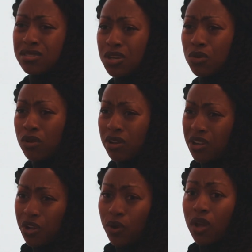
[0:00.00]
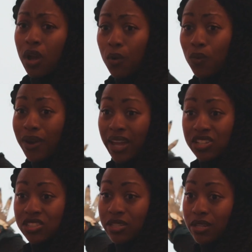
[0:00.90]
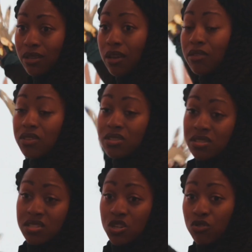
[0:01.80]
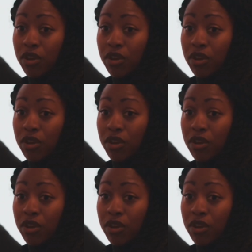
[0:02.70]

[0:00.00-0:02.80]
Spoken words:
is so long ago. Well, actually, this is still